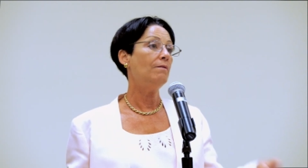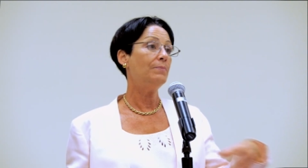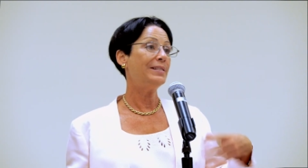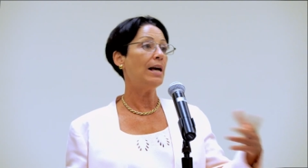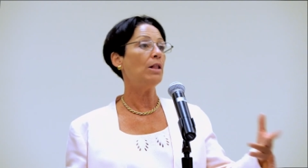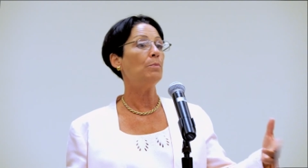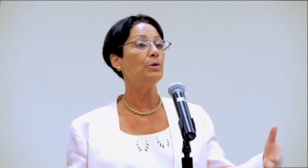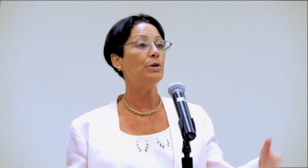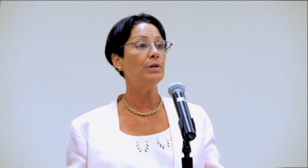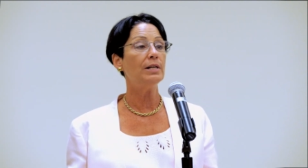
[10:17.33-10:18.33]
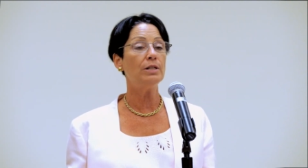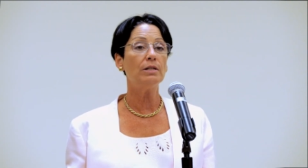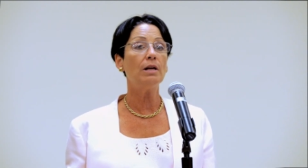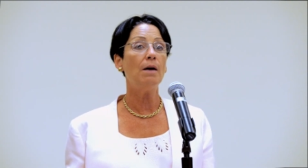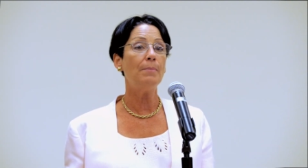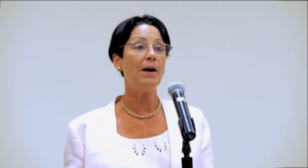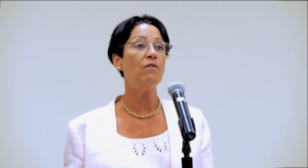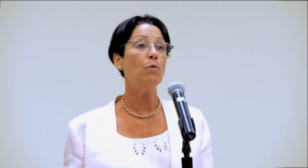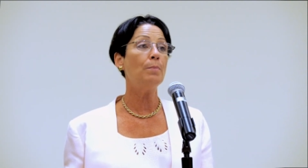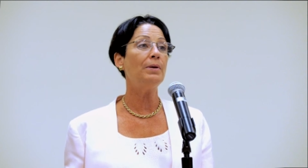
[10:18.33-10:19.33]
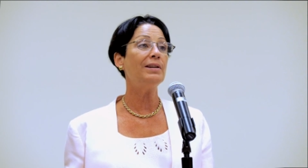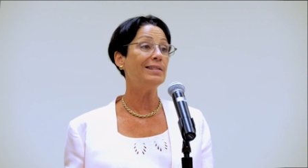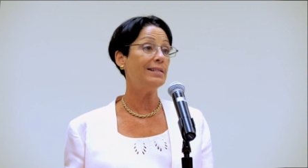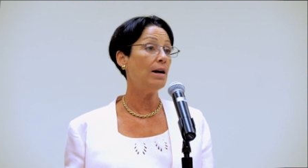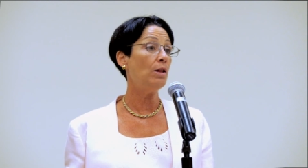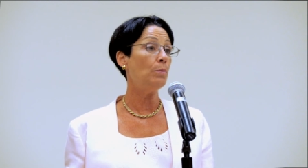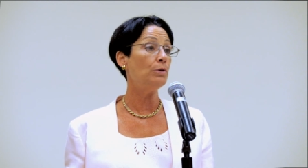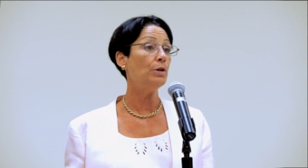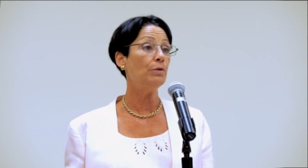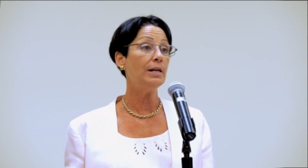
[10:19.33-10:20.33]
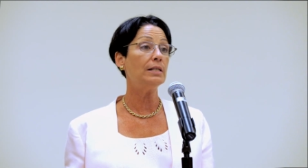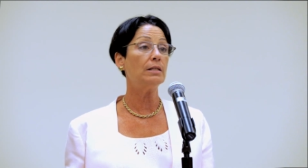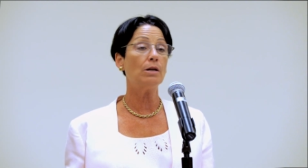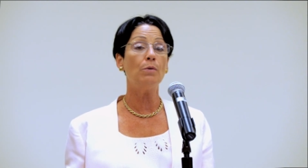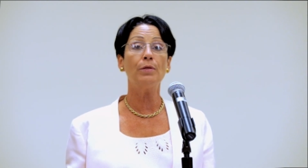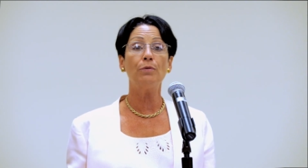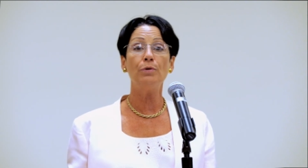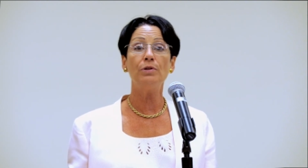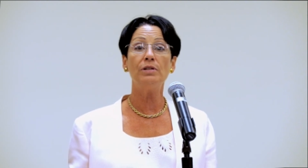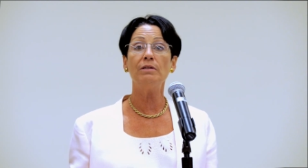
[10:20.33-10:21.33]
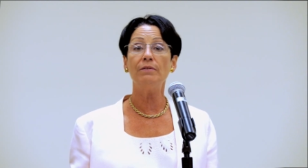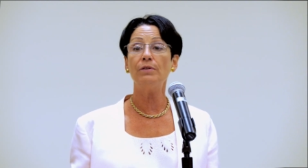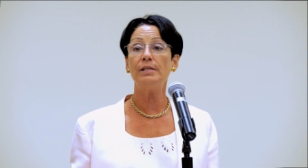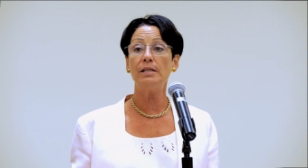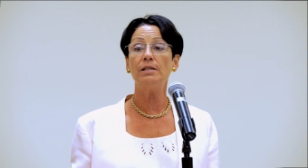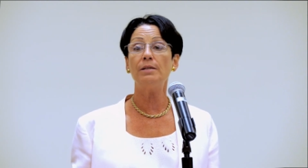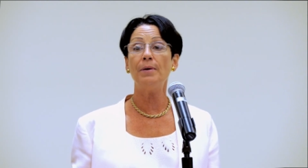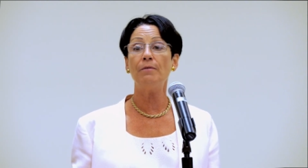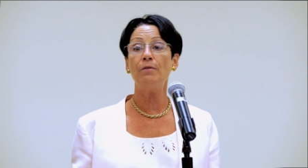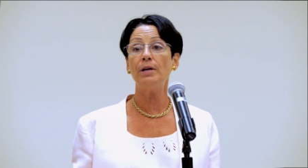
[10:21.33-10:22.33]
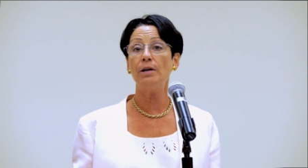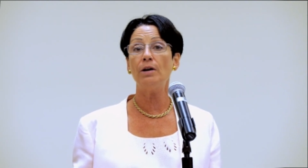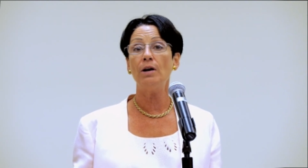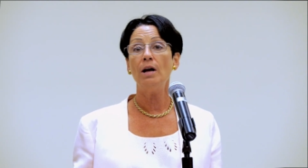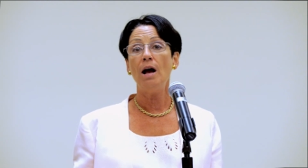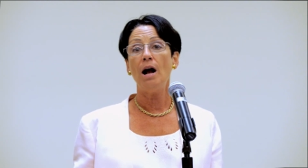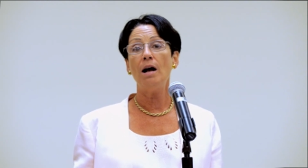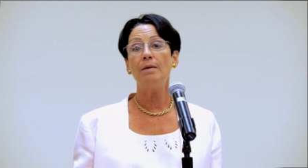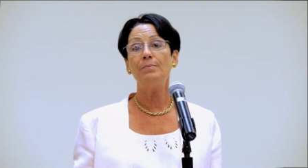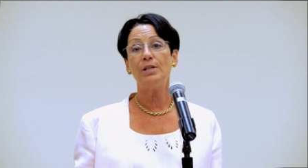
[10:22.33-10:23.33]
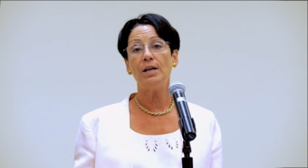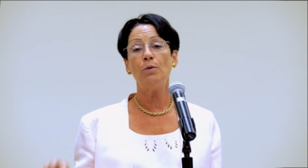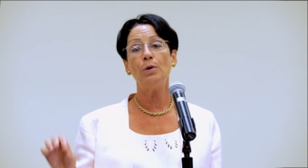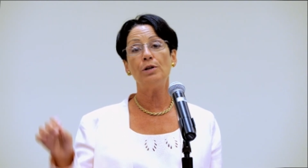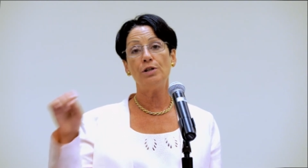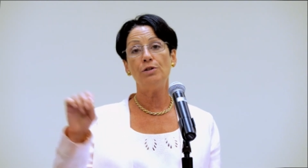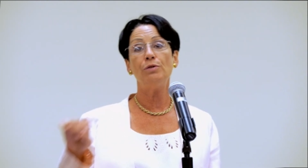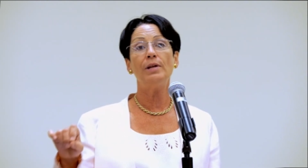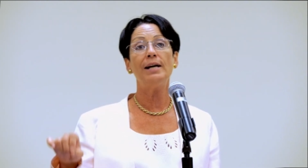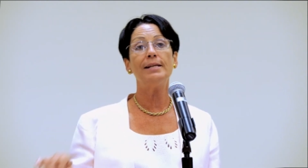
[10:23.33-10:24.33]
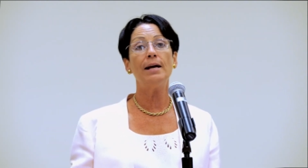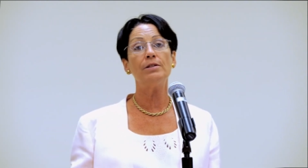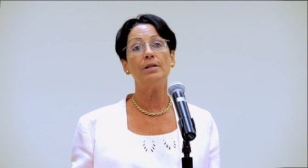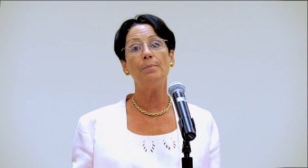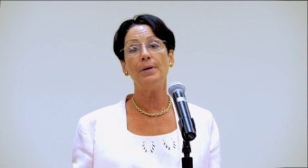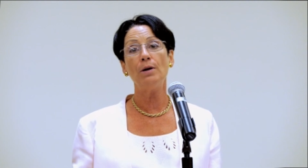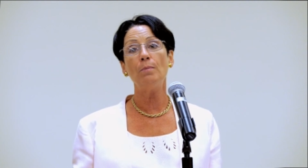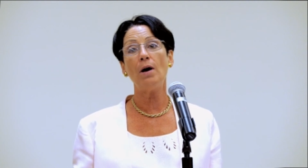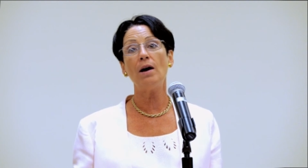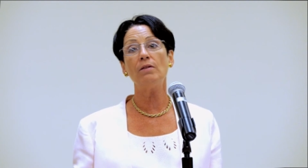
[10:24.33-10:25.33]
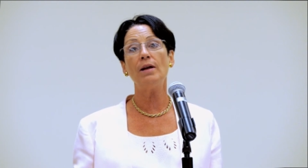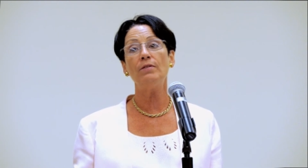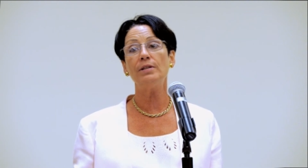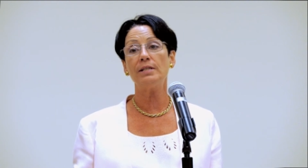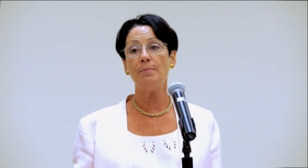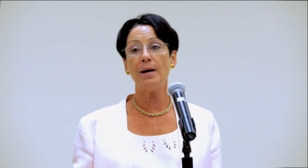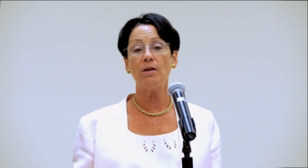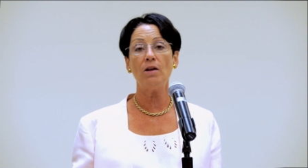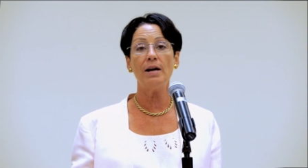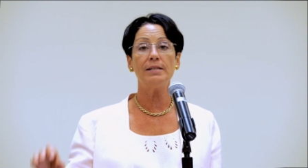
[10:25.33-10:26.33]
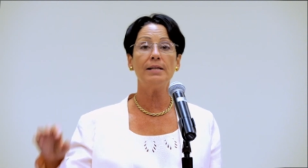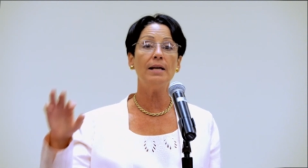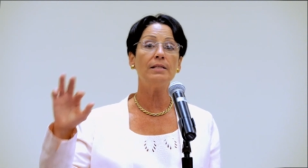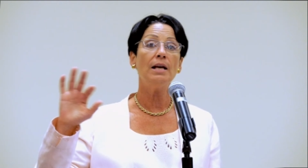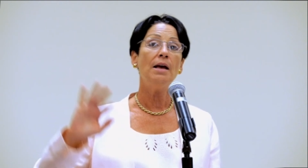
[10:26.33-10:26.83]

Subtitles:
saleable units, about 4 billion saleable units going through the delivery system every year, in order to do that down to the pill bottle level doesn't make a lot of sense.